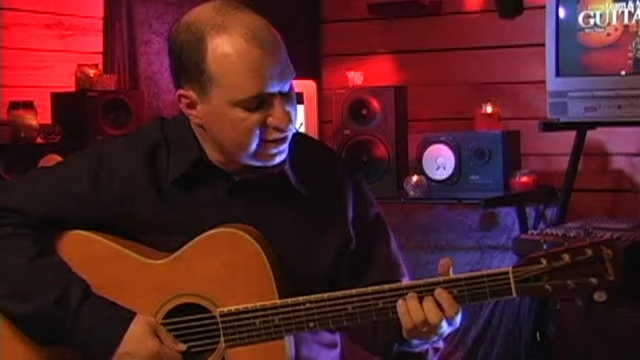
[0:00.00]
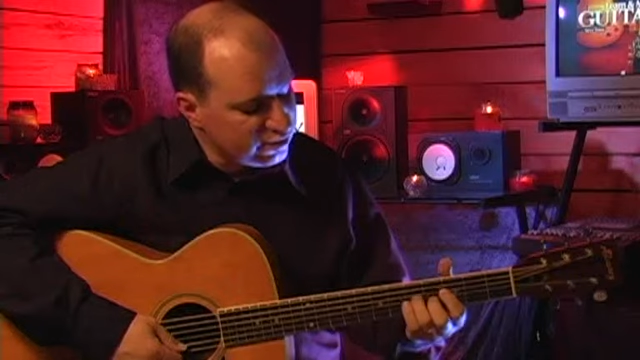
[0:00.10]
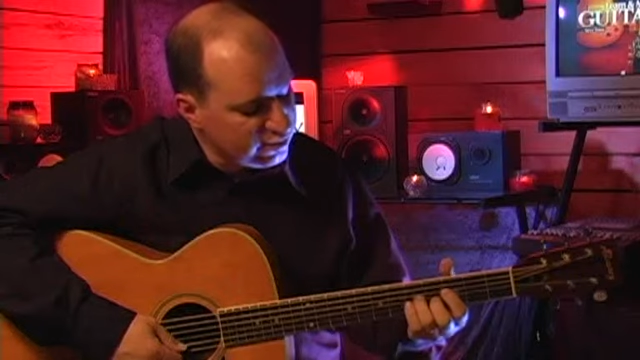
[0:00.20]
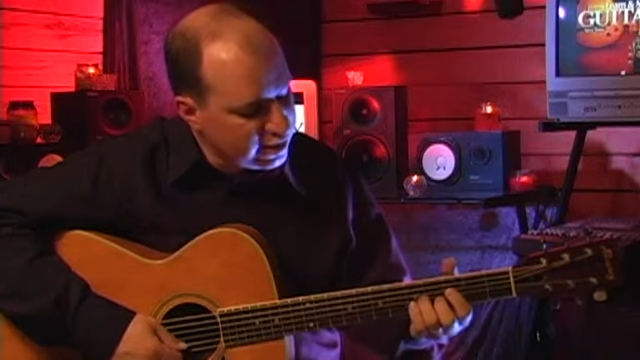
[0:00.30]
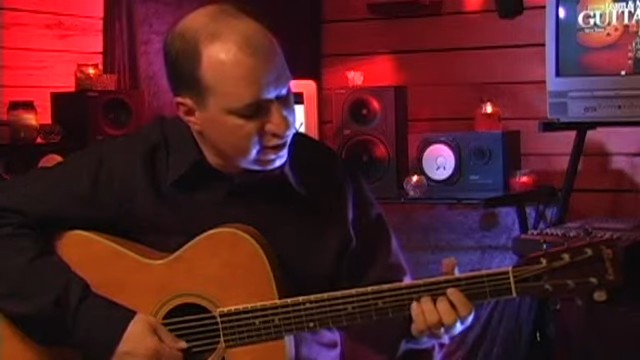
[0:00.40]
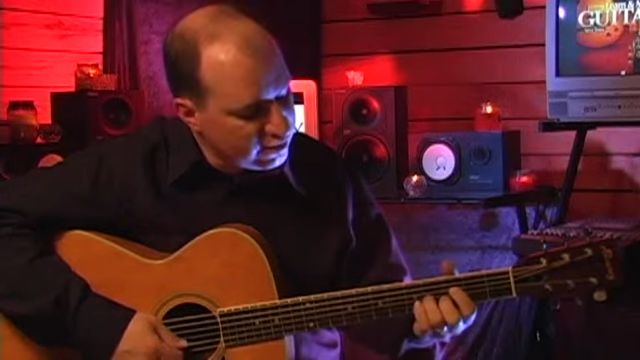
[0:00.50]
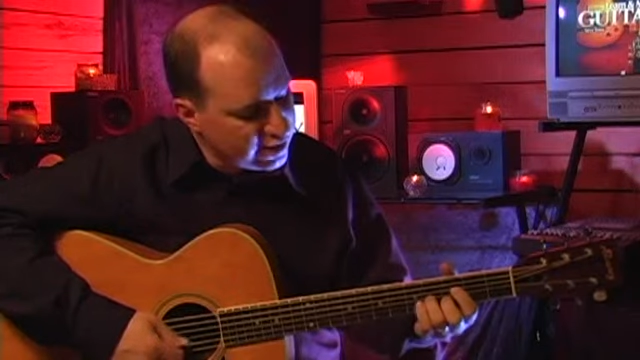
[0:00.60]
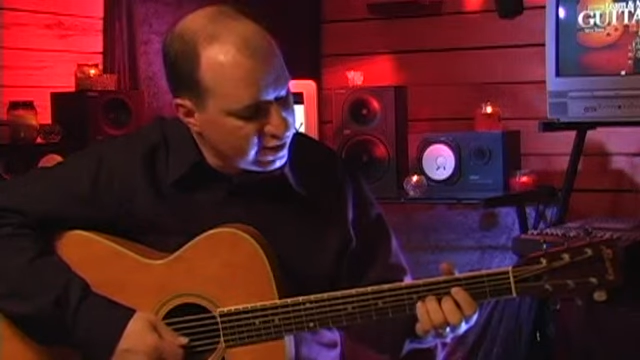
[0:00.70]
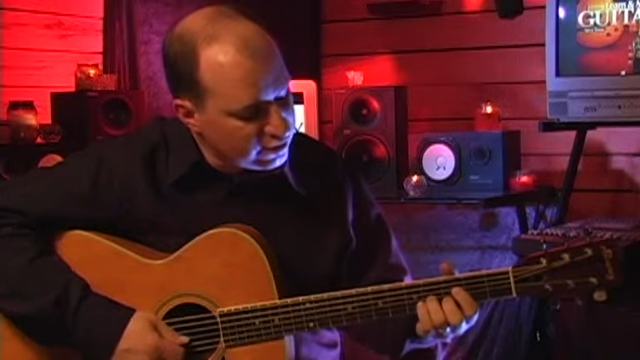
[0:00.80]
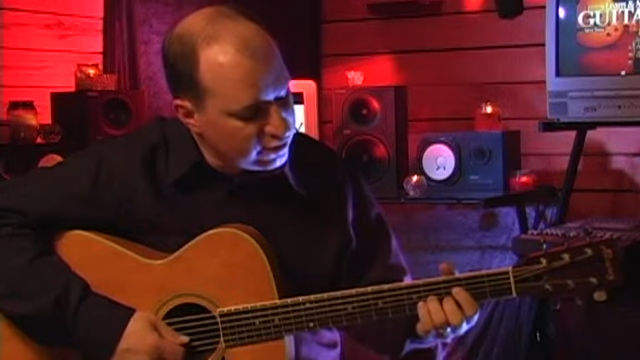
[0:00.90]
next string I go
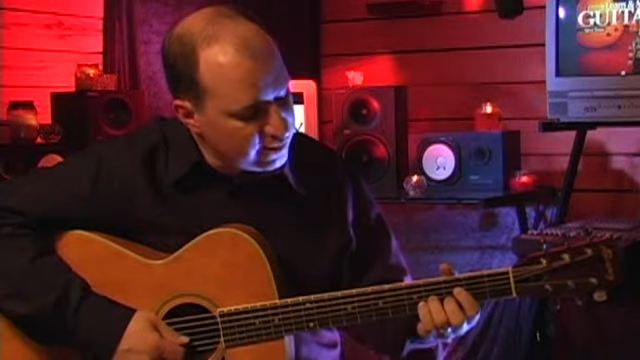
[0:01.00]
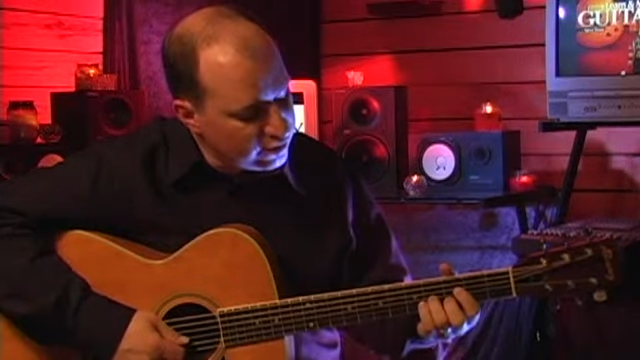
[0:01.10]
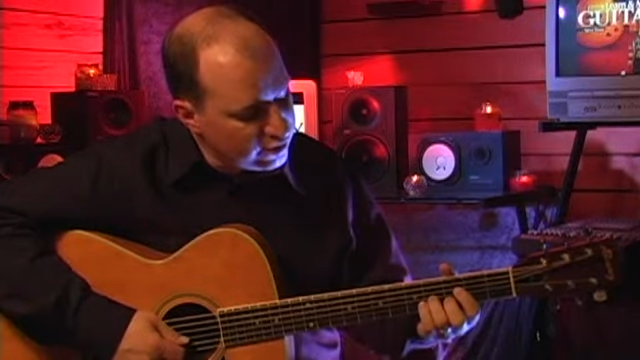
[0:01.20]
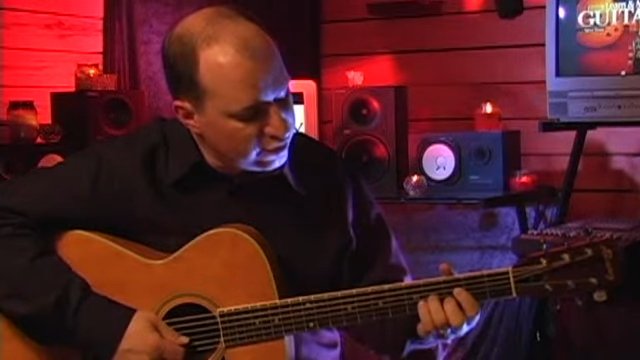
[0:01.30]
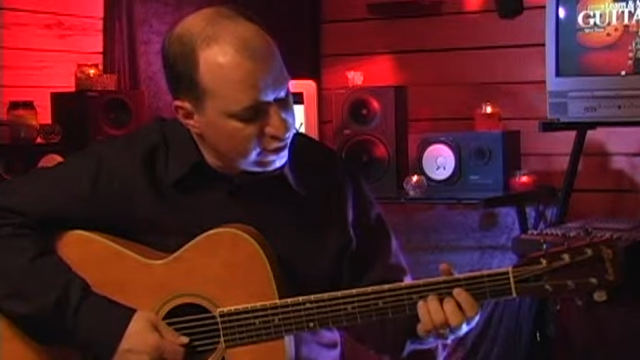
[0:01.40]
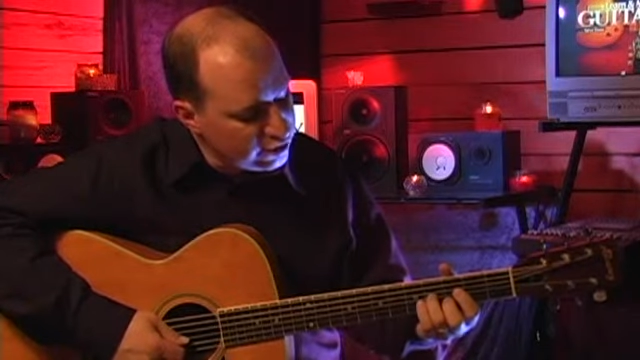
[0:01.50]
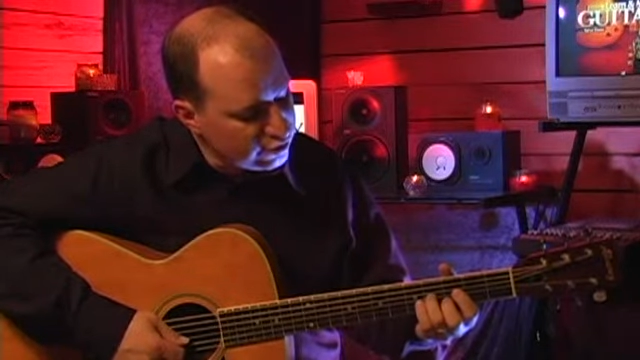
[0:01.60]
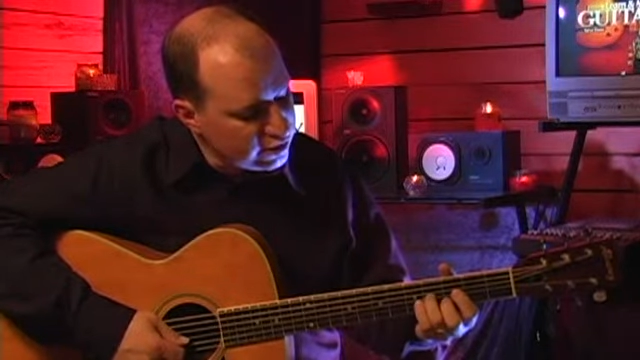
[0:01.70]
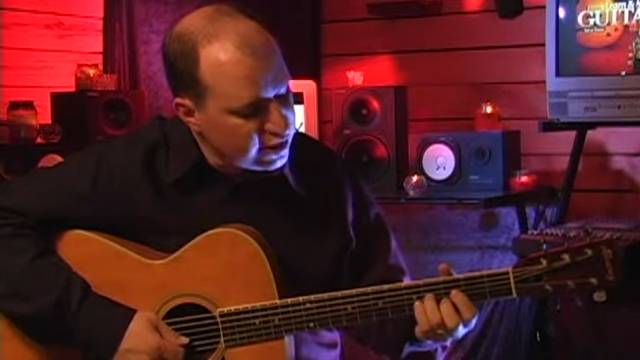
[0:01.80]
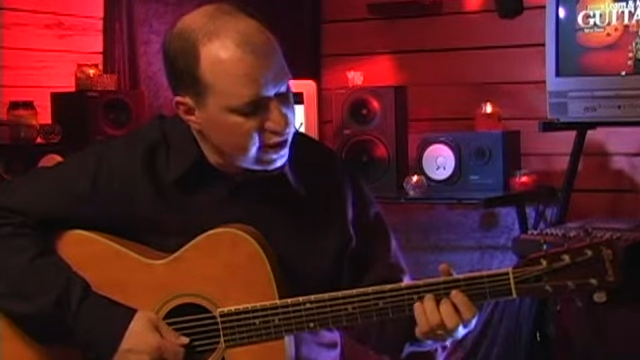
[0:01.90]
down to, I'm on the
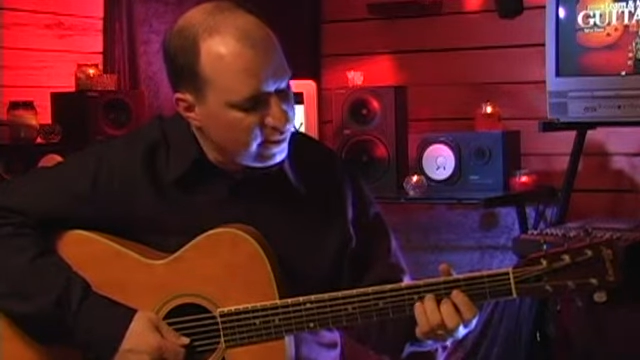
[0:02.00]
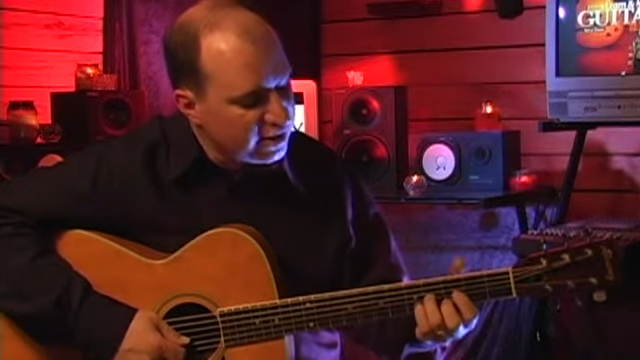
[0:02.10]
3rd string,